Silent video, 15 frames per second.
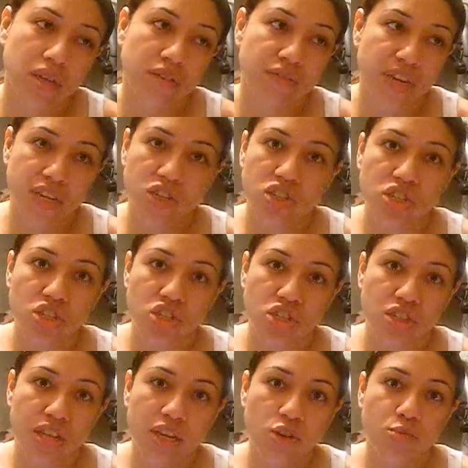of
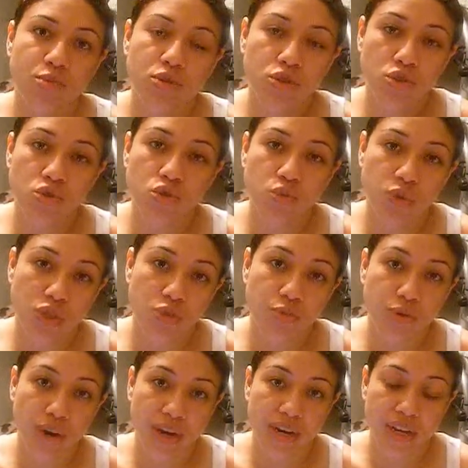HCG that you produce when you're
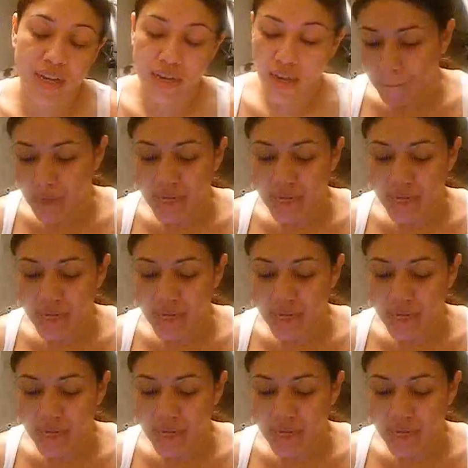pregnant.